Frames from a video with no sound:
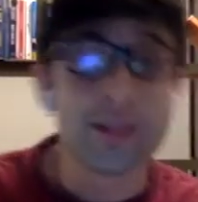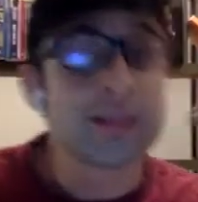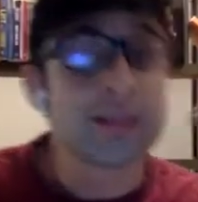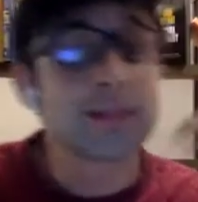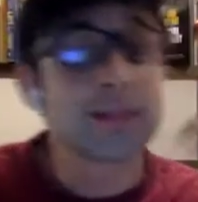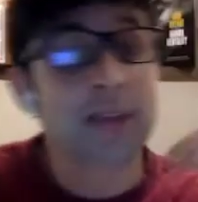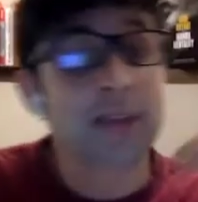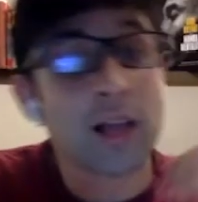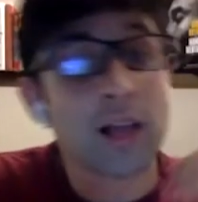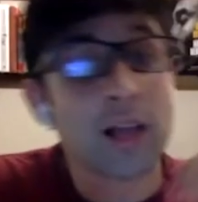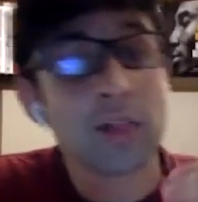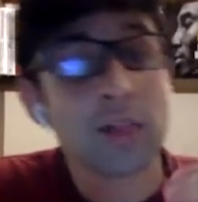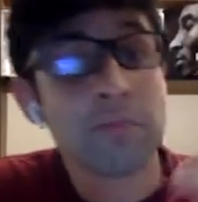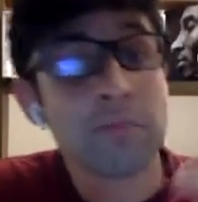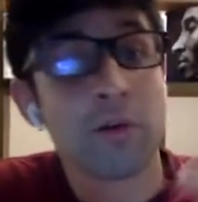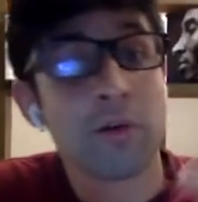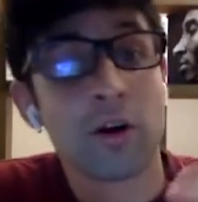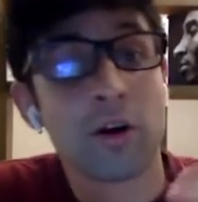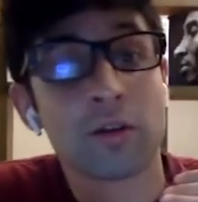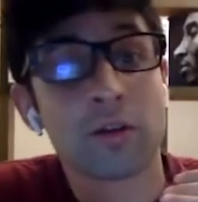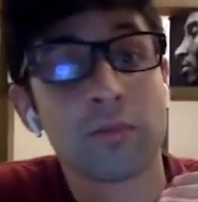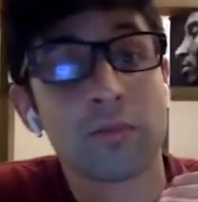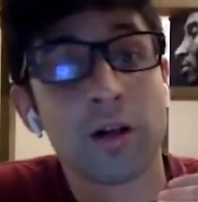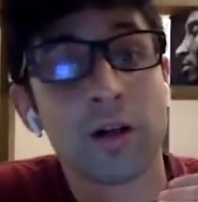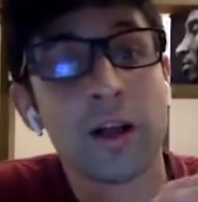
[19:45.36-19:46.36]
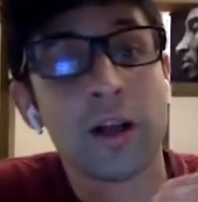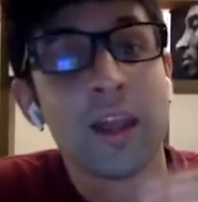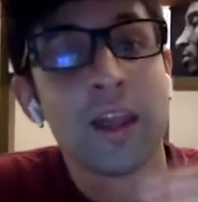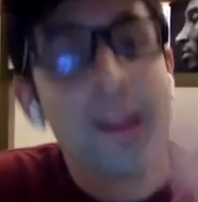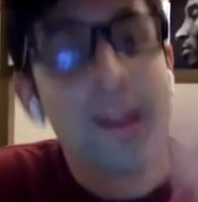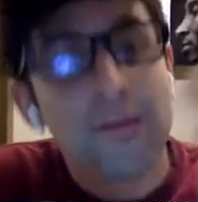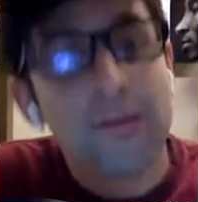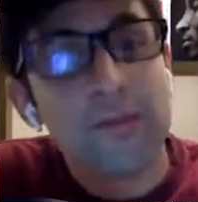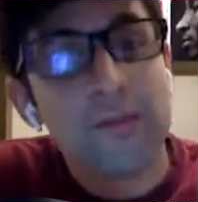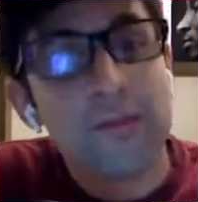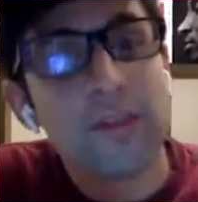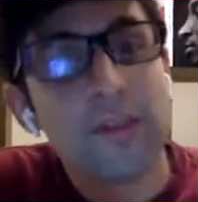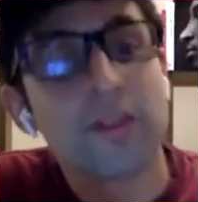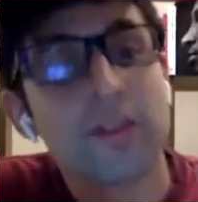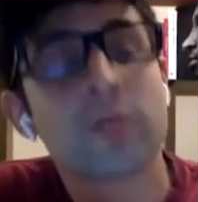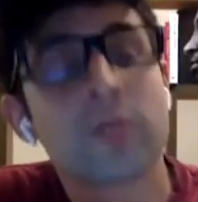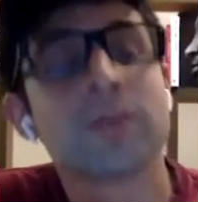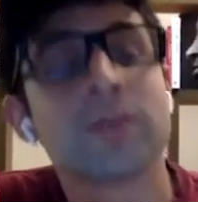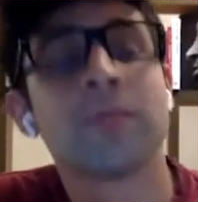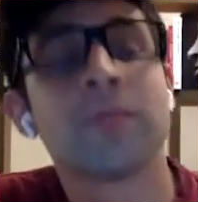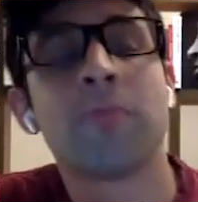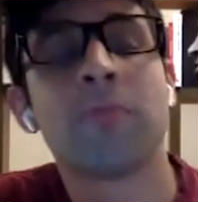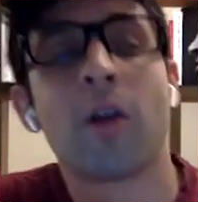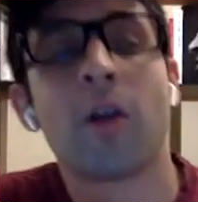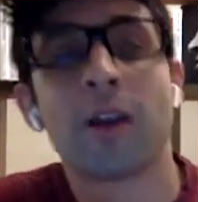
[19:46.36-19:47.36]
sell Pogba if there
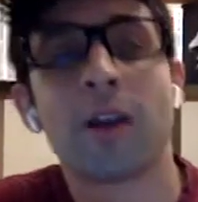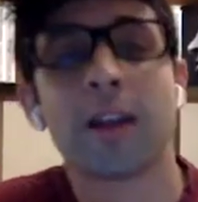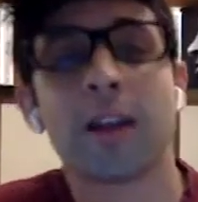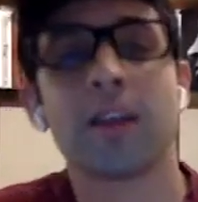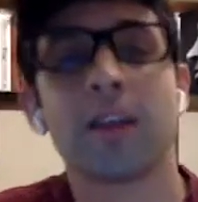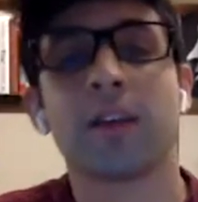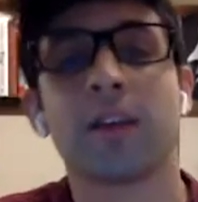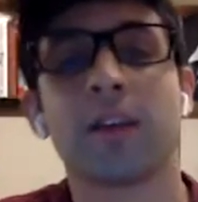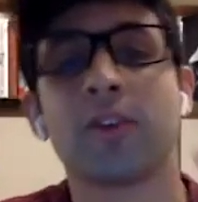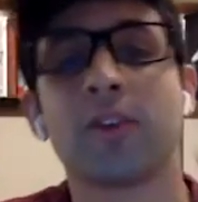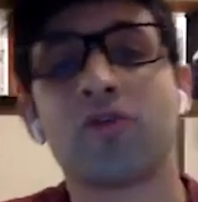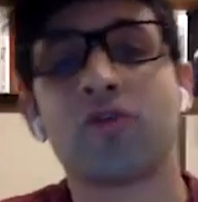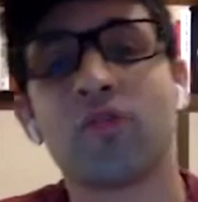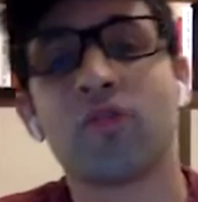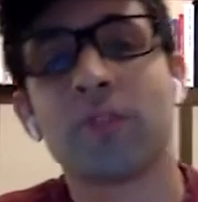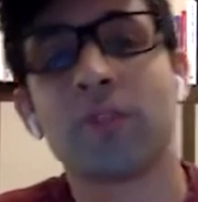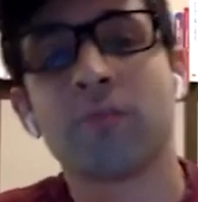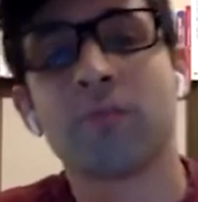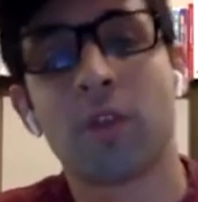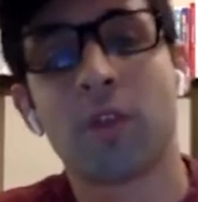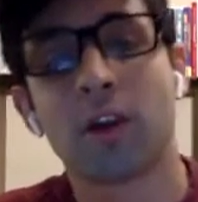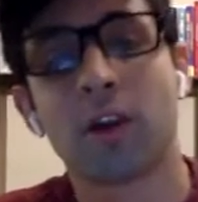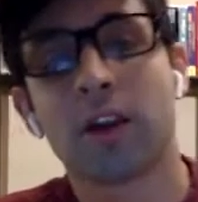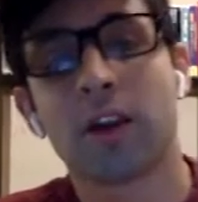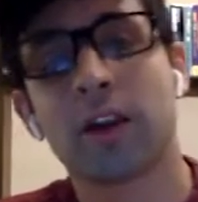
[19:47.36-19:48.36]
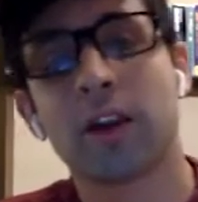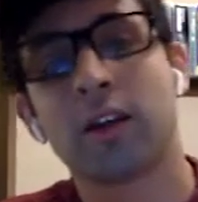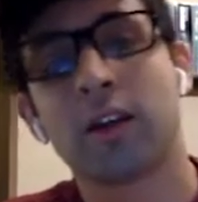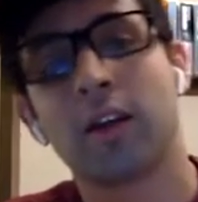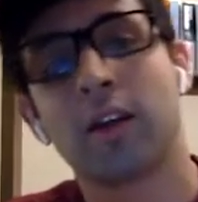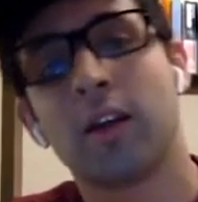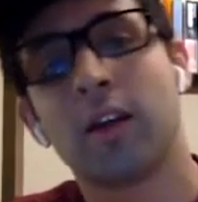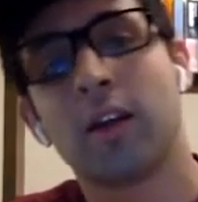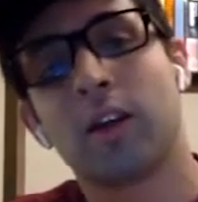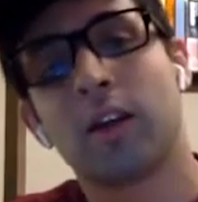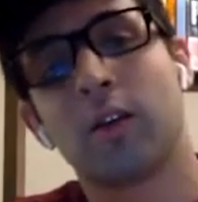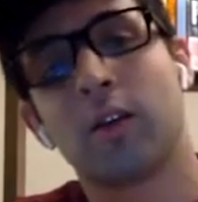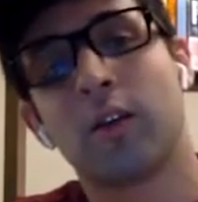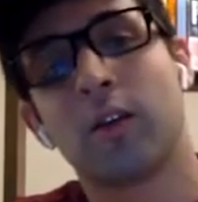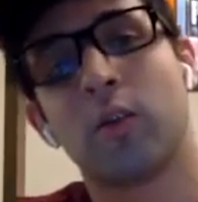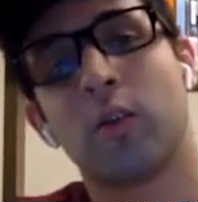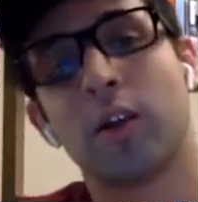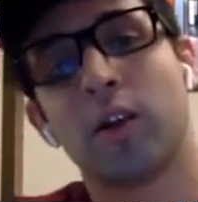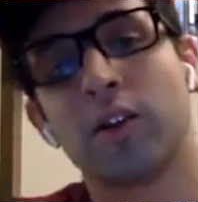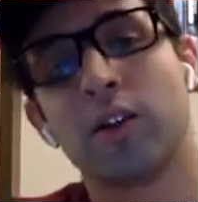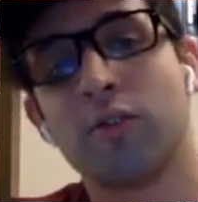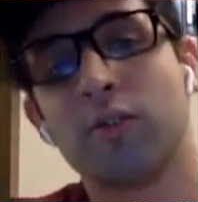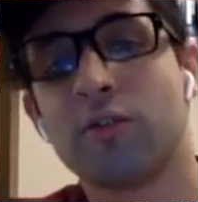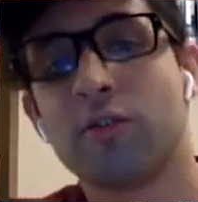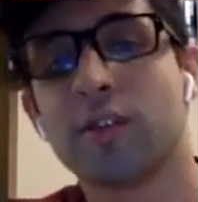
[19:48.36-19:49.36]
was a dream market where
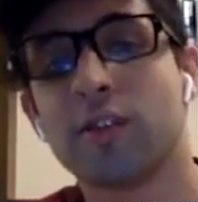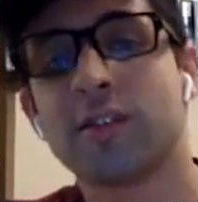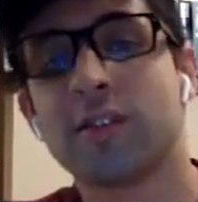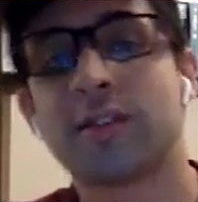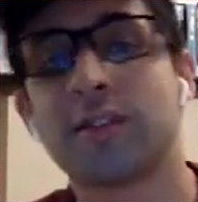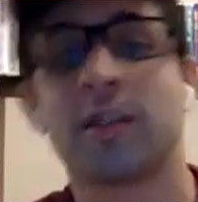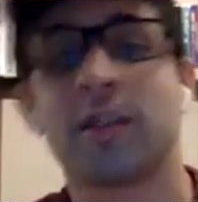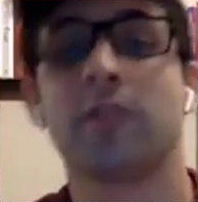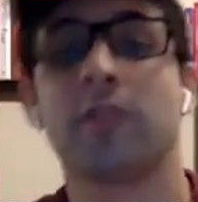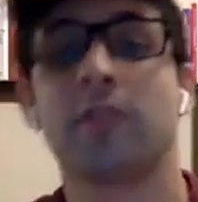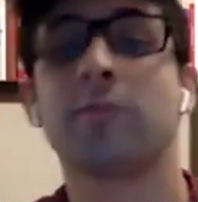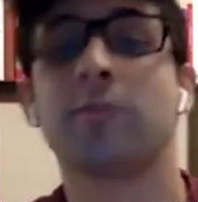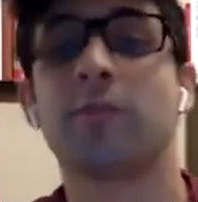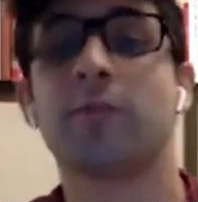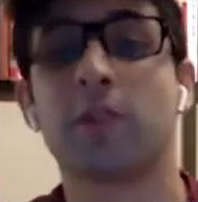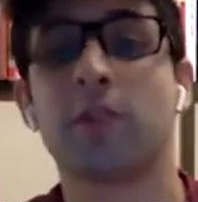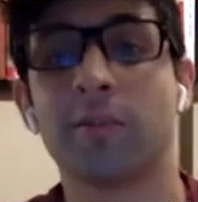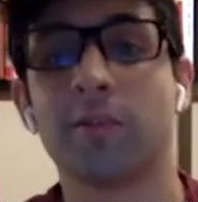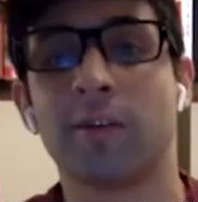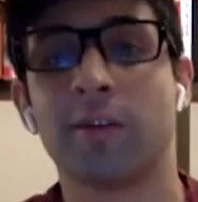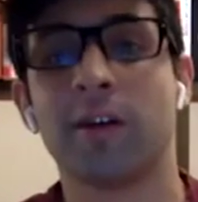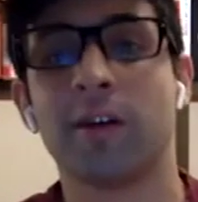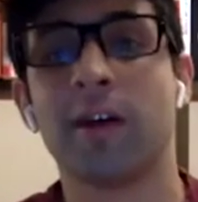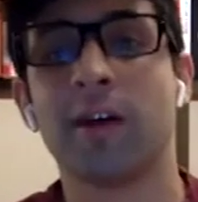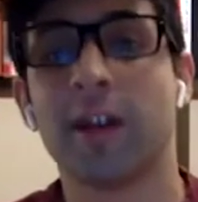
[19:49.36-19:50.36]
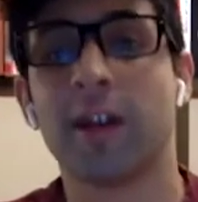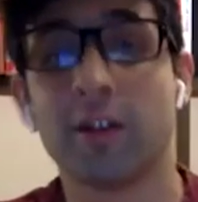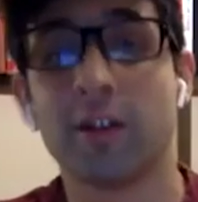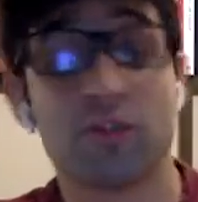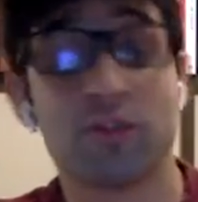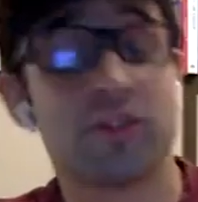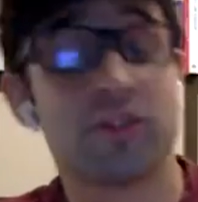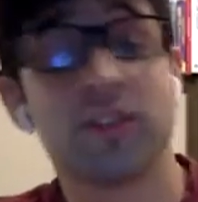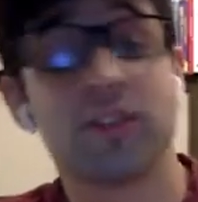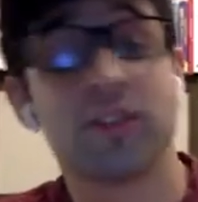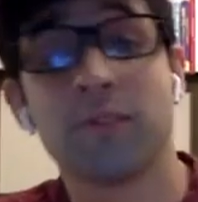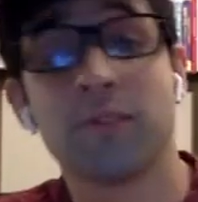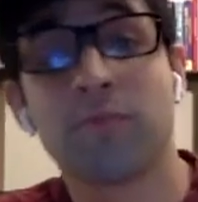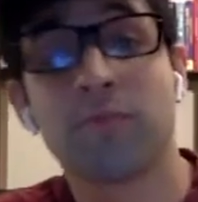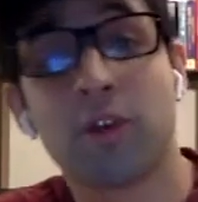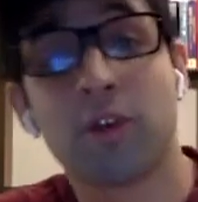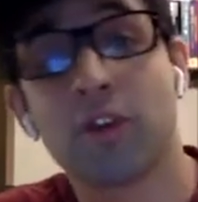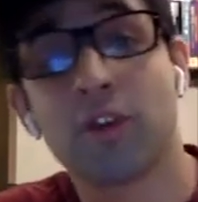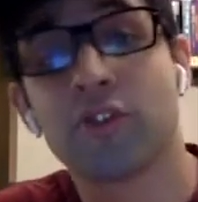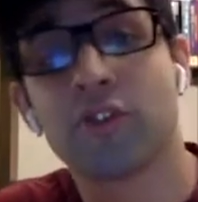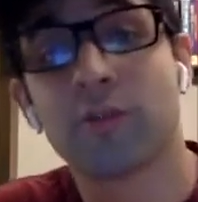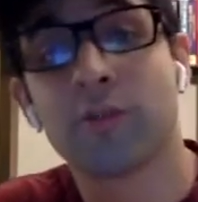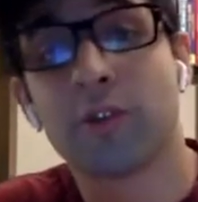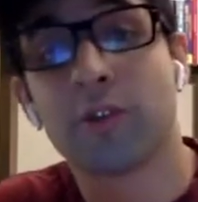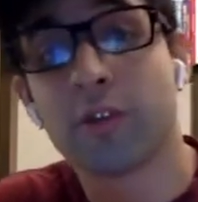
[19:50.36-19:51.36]
you could sell Pogba. I know it's
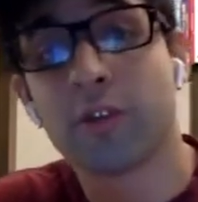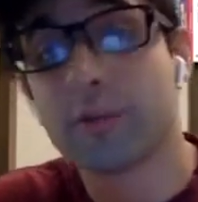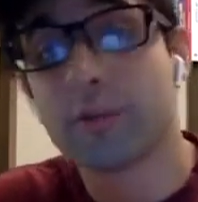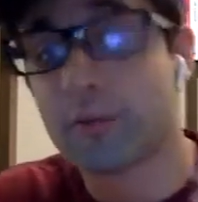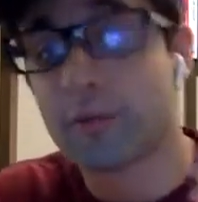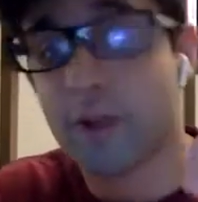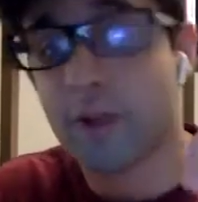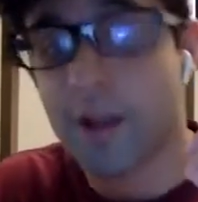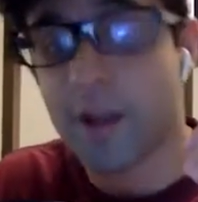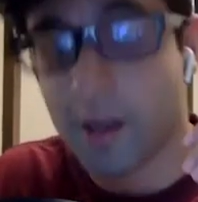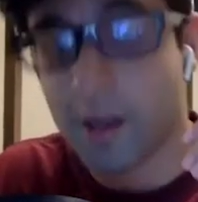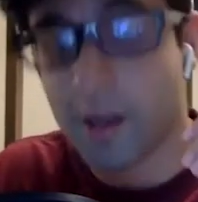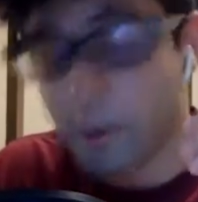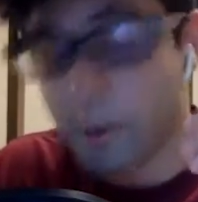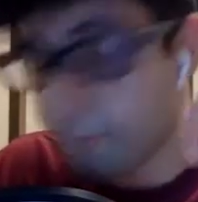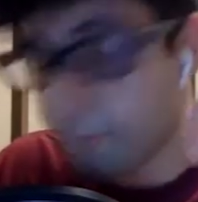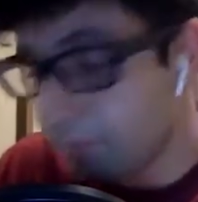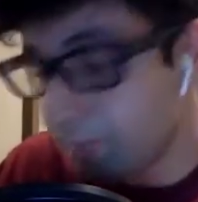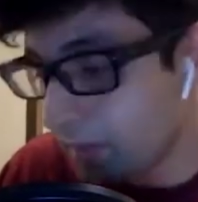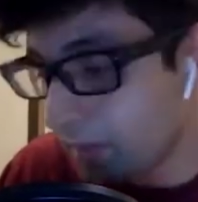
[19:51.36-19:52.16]
impossible right now.